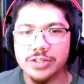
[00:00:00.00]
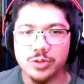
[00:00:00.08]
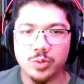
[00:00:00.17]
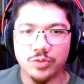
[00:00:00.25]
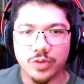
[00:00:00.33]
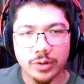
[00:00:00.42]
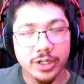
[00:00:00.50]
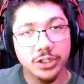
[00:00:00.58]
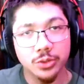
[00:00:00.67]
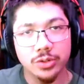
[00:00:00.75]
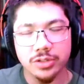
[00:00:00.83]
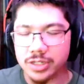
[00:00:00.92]
were very
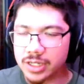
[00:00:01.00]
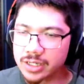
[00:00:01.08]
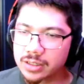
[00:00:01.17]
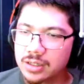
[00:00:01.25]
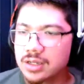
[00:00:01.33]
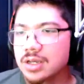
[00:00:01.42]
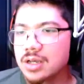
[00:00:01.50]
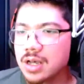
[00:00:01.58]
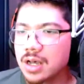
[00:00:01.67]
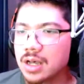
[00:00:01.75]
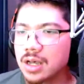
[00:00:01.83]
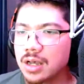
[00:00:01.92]
short today,
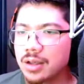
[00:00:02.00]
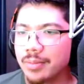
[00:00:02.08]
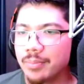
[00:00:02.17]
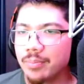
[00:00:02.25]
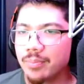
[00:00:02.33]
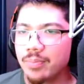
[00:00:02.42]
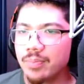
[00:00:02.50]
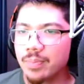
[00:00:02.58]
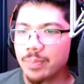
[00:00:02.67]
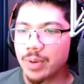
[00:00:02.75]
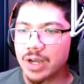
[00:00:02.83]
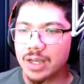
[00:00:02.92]
but
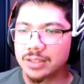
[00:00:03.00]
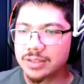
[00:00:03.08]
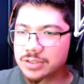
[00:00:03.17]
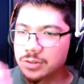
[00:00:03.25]
that's